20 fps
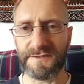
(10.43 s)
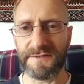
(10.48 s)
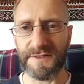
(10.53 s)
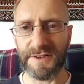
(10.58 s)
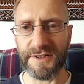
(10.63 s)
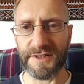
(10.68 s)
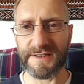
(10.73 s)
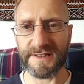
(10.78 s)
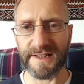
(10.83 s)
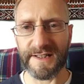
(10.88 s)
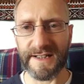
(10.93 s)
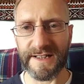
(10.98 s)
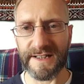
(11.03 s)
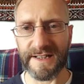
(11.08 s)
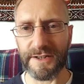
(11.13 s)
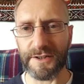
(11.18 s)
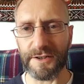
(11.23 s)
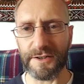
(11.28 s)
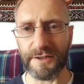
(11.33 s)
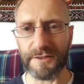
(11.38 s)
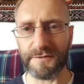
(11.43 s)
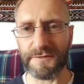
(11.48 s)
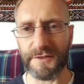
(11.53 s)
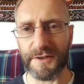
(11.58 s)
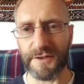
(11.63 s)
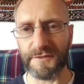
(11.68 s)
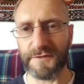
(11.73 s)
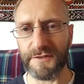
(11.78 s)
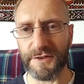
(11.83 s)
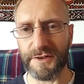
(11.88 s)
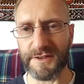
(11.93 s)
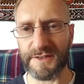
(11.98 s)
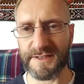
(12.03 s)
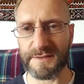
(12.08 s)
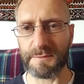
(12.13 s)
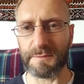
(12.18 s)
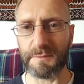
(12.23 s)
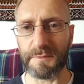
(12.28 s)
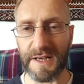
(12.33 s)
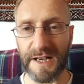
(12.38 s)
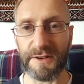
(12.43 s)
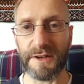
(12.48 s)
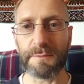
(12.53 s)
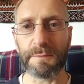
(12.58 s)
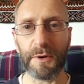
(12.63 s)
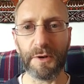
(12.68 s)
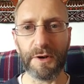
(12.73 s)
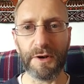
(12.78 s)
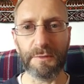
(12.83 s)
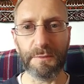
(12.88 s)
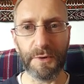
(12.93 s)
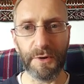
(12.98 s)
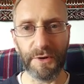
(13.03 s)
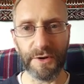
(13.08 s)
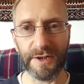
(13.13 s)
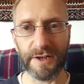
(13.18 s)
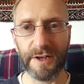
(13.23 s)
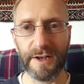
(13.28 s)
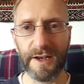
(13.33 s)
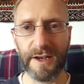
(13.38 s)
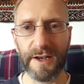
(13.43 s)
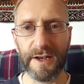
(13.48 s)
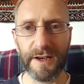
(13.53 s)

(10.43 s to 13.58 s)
first line of her first Harry Potter book,